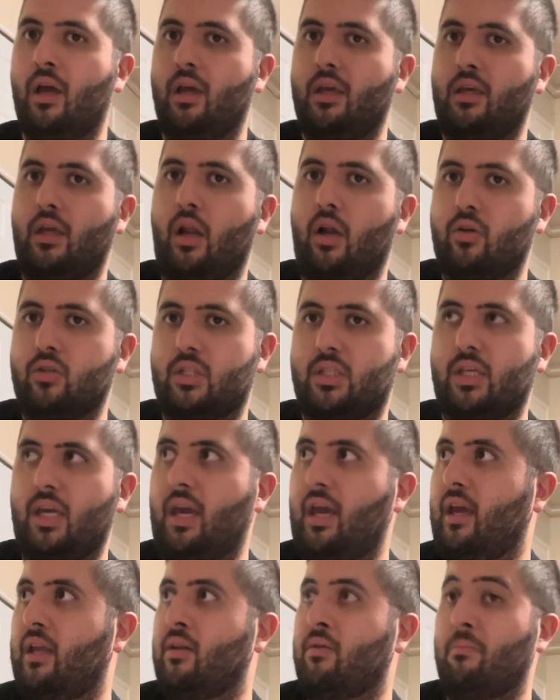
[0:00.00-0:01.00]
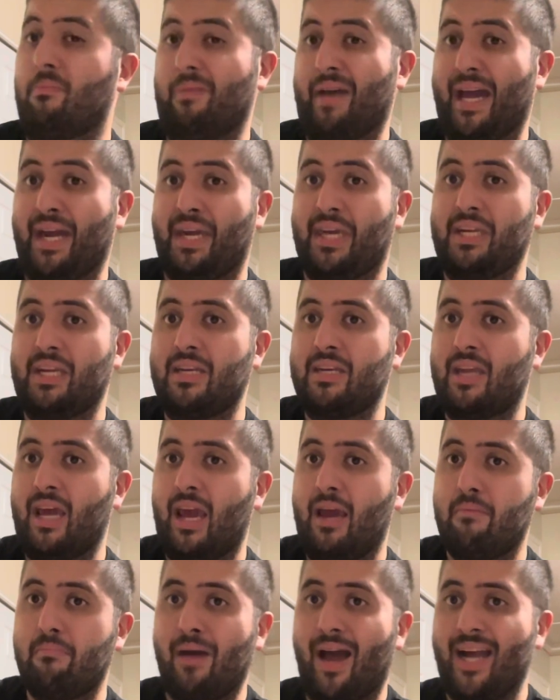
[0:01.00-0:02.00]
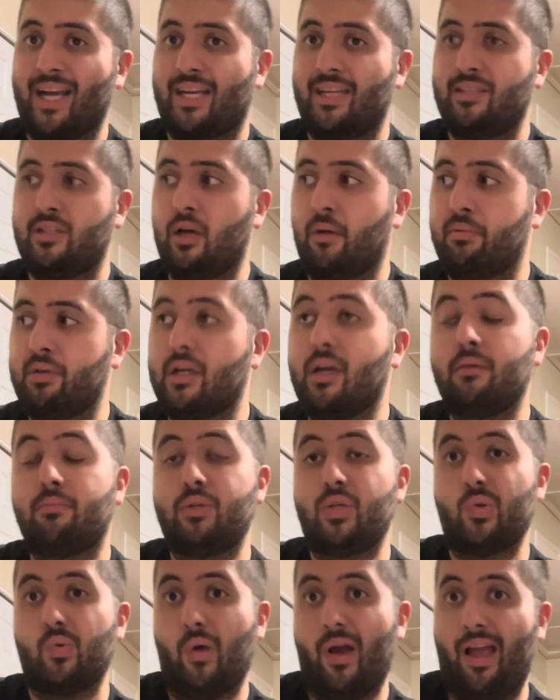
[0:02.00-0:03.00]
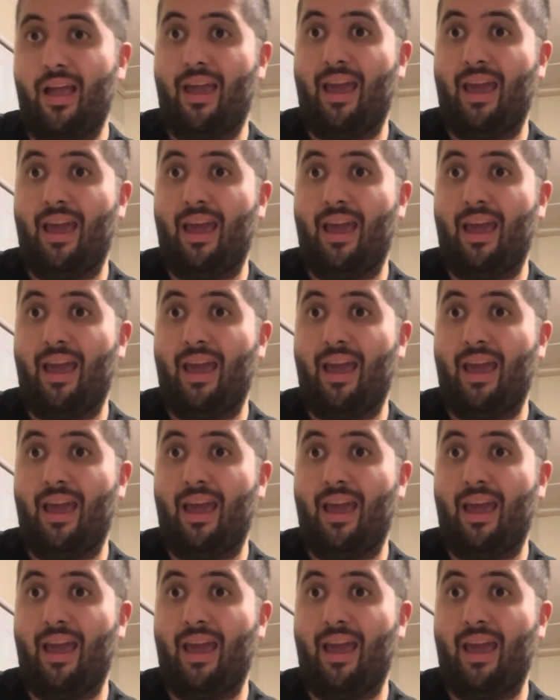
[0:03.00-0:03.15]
you know, seeing back in the day, back in WWE.